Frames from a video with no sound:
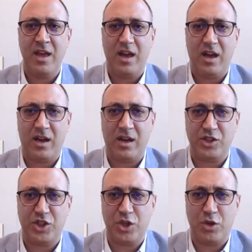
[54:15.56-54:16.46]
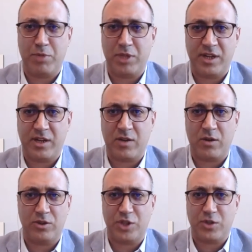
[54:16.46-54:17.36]

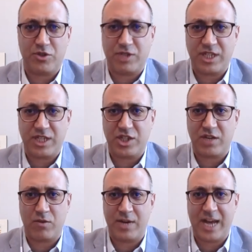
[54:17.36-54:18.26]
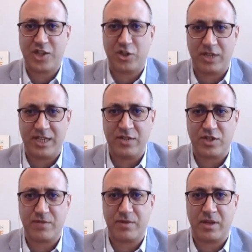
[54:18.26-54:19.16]
geopolitical, geostrategic, or national
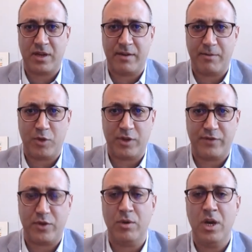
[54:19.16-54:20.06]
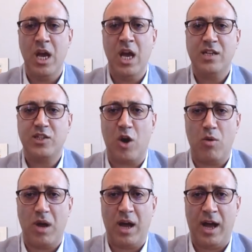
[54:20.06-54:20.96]
interest point of view.
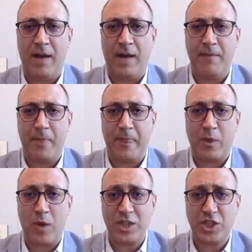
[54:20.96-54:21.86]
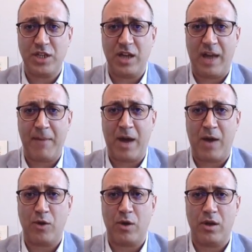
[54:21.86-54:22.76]
So the question
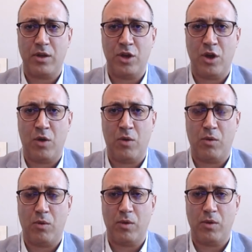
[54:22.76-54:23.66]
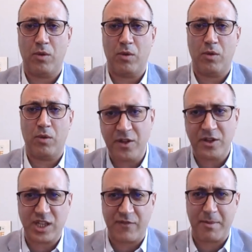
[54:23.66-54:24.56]
about, you know, all the
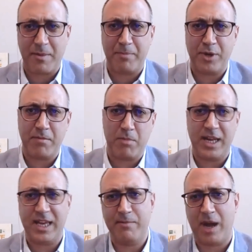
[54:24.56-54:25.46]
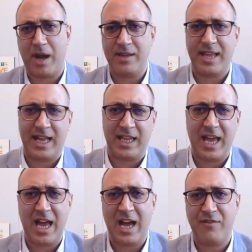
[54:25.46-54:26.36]
other stuff about putting money behind the
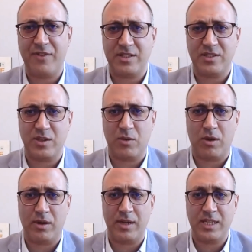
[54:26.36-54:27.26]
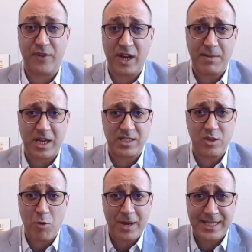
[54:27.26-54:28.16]
LAF and so on, it's funny because
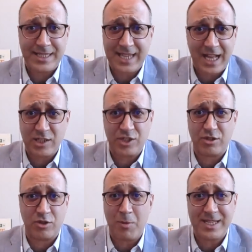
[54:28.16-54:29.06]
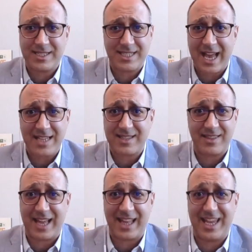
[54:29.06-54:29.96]
nobody says that
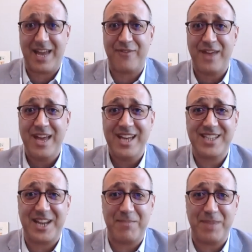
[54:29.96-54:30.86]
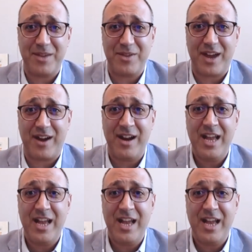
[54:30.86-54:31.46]
the LAF is going to be there